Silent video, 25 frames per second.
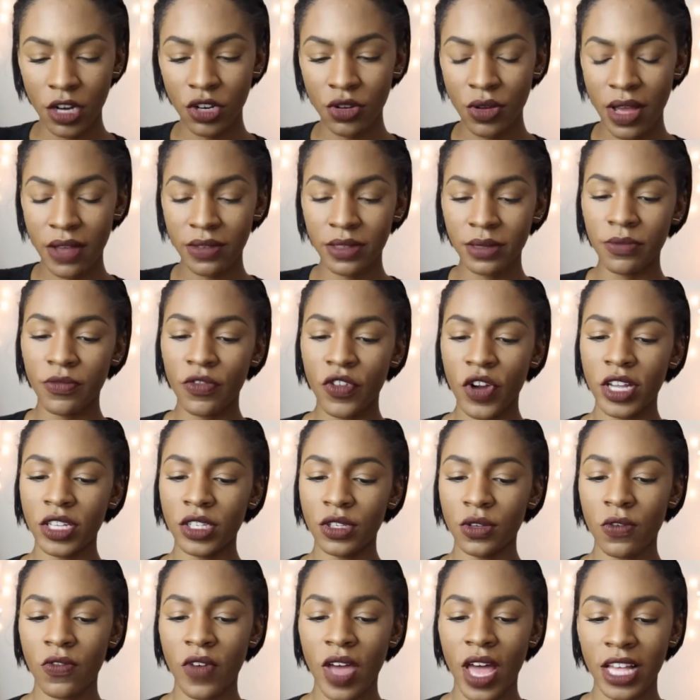I do have some
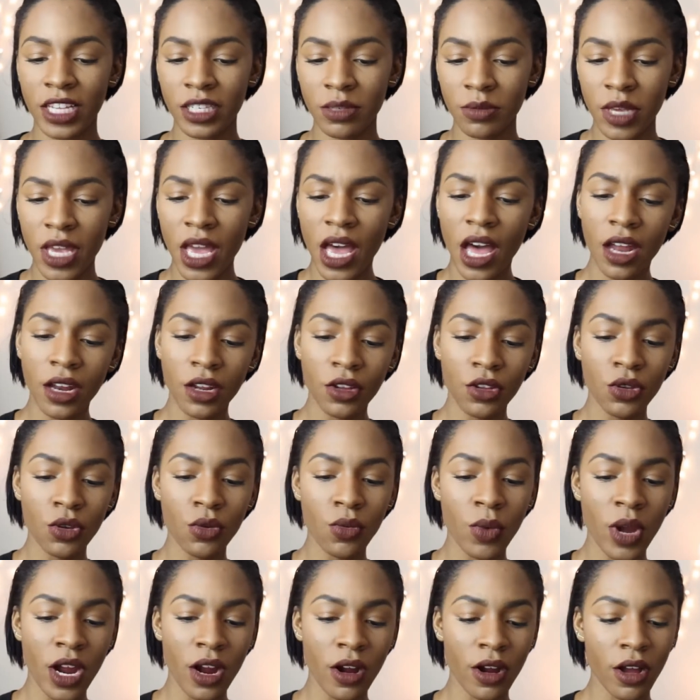friends who have asked me, how do
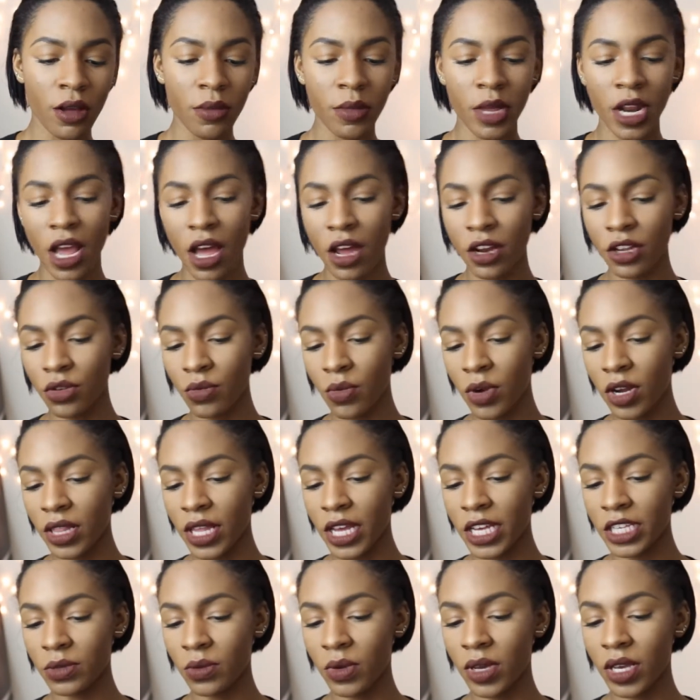you wear them, and how do you wear
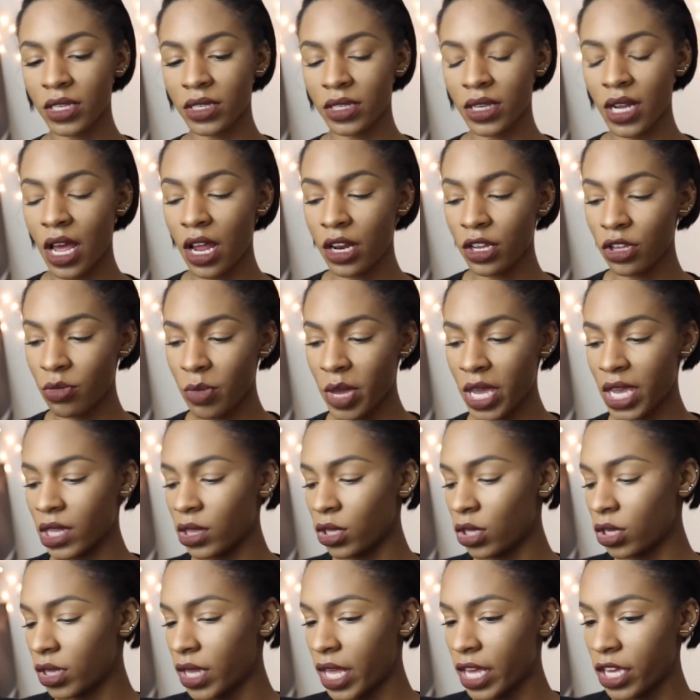lace wigs, and how do you make
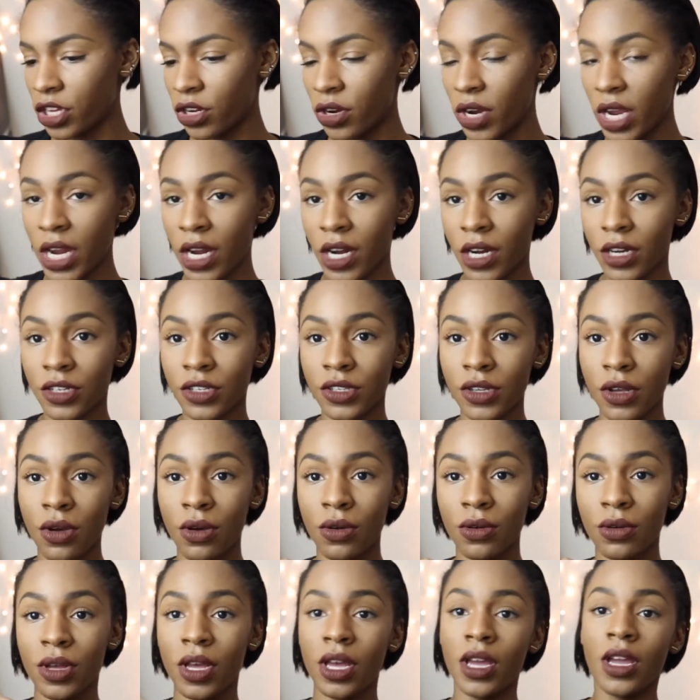it look like your hair?
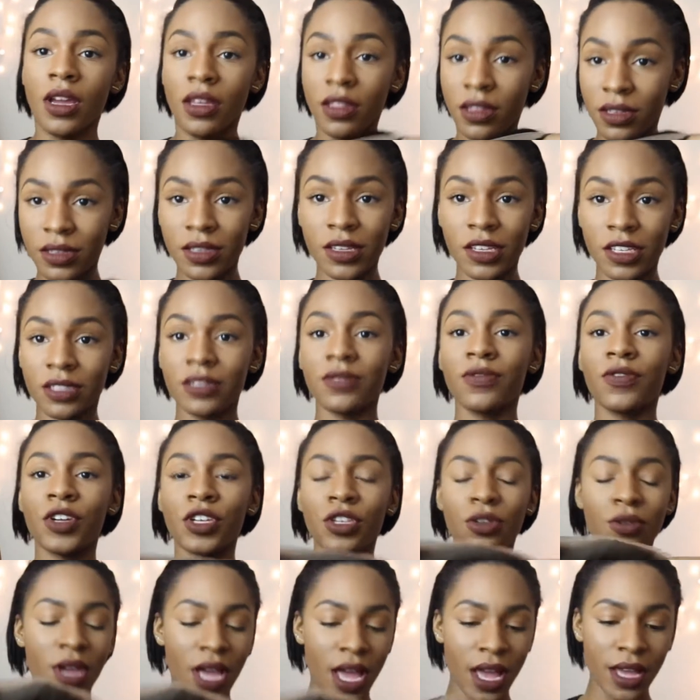So this is for
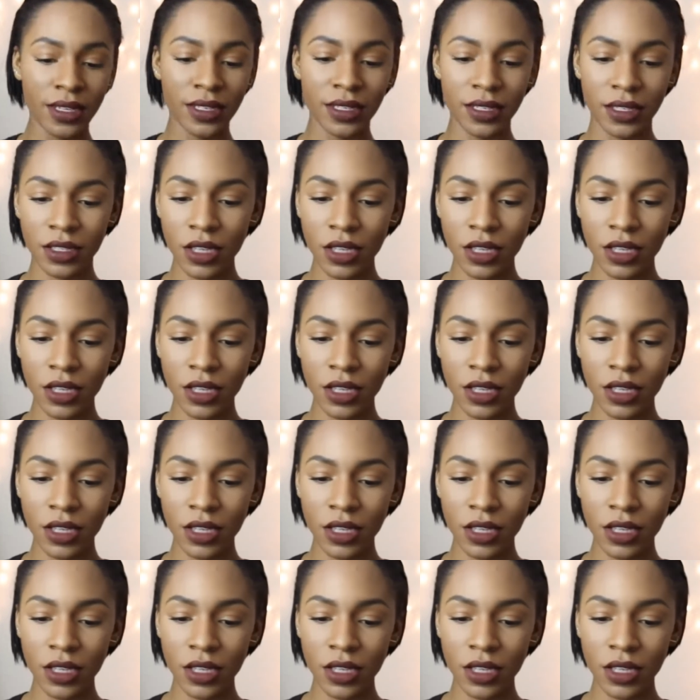you guys.